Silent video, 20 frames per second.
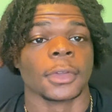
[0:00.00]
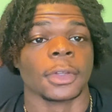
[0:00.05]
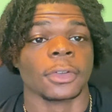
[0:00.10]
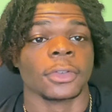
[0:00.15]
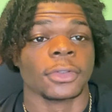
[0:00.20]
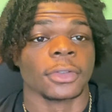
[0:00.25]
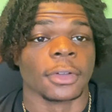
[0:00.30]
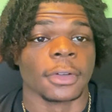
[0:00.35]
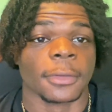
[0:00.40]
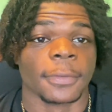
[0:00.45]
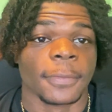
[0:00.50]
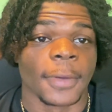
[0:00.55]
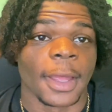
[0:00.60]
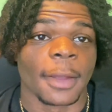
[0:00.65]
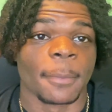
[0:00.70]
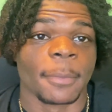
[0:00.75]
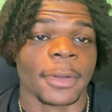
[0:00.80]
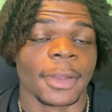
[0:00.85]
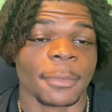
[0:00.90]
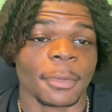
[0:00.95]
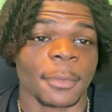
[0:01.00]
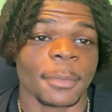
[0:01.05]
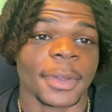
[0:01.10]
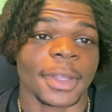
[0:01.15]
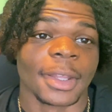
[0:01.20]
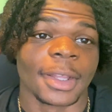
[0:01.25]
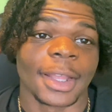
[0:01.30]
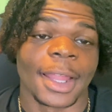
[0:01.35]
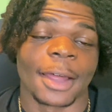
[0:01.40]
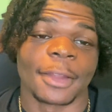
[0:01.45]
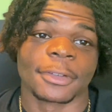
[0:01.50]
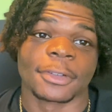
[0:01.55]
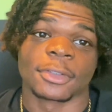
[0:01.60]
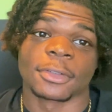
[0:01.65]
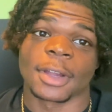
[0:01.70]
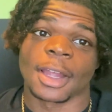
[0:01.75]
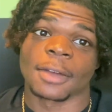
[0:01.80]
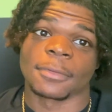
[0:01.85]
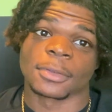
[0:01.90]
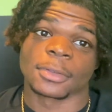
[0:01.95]
Should fat people be allowed to
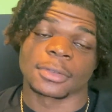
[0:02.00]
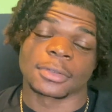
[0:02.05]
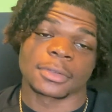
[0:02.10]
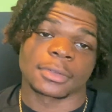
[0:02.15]
travel?